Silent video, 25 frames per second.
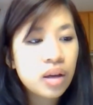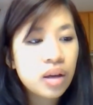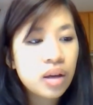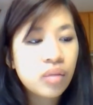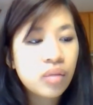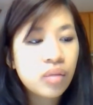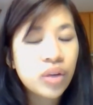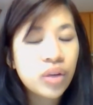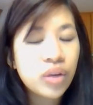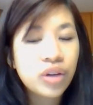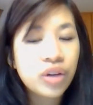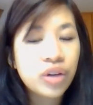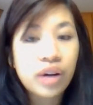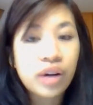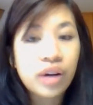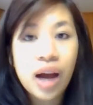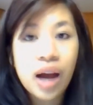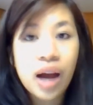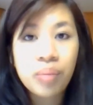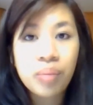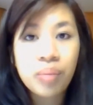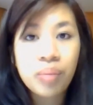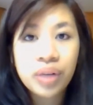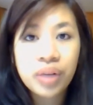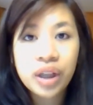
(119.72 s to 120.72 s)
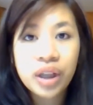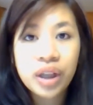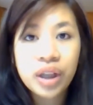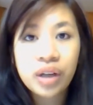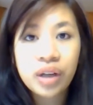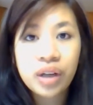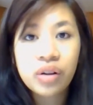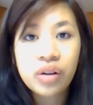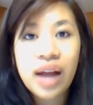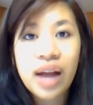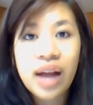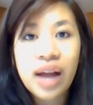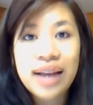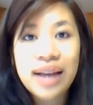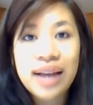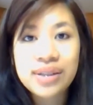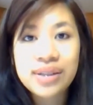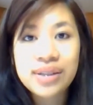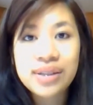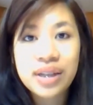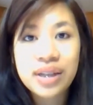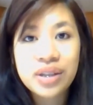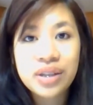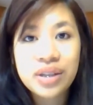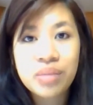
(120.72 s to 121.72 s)
when you're out preclinical,
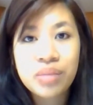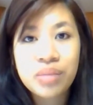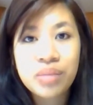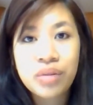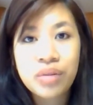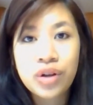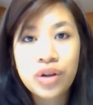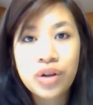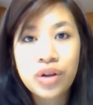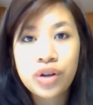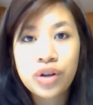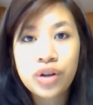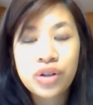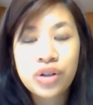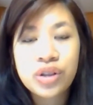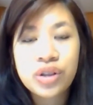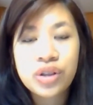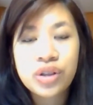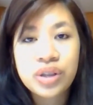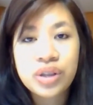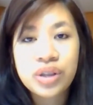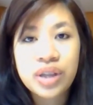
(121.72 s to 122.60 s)
asking some of the nurses